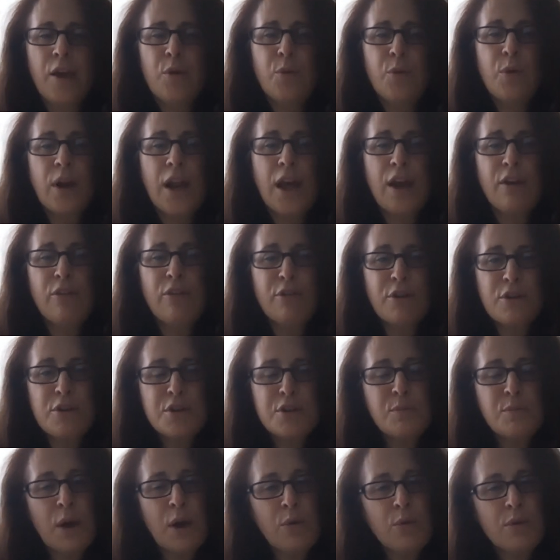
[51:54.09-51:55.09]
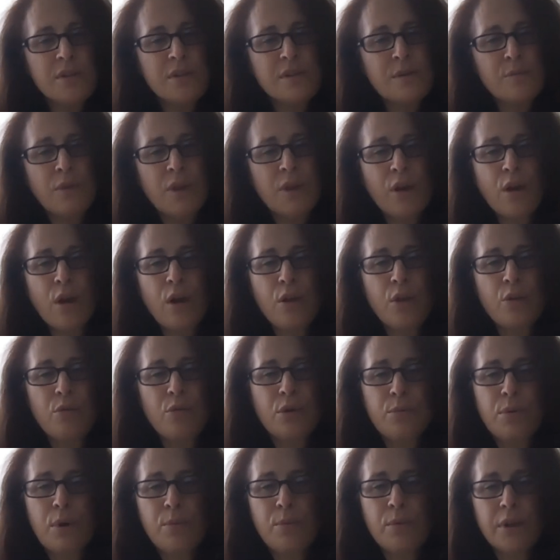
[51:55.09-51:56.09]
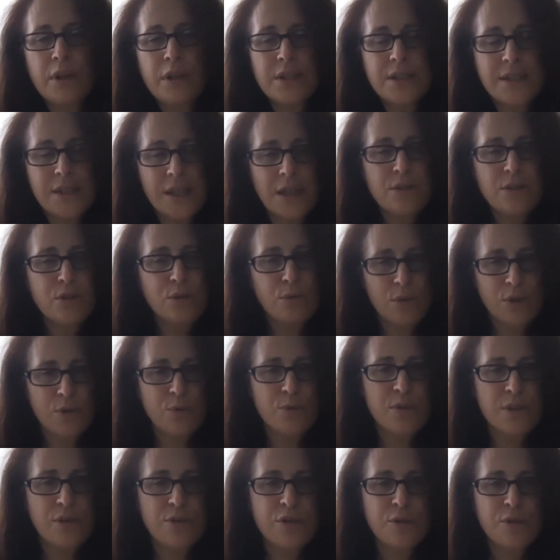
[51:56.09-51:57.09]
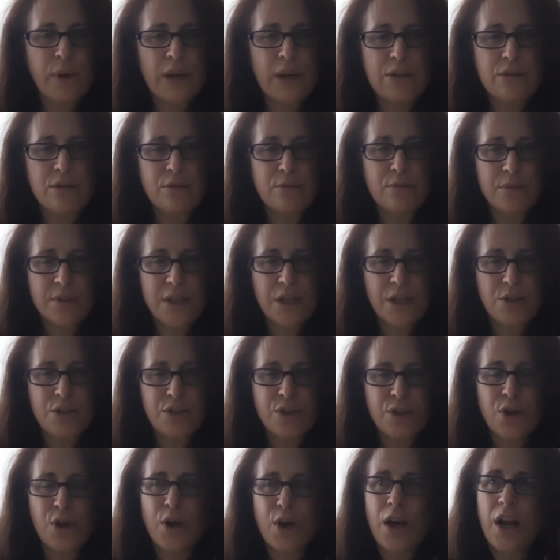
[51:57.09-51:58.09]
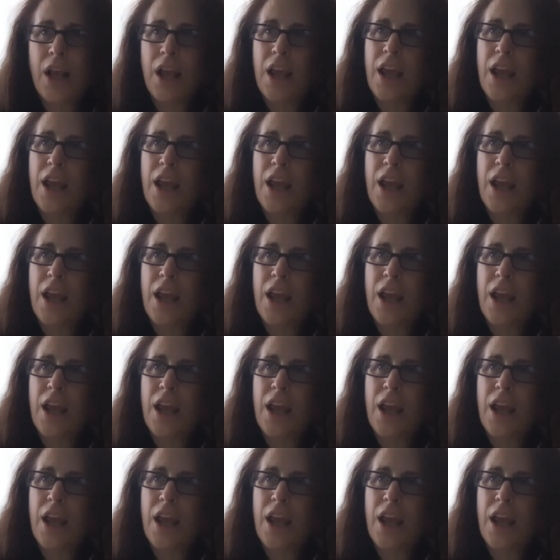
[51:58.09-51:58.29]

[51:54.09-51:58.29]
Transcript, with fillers: when I first met with something called the Republican Center, which was their spectrum center.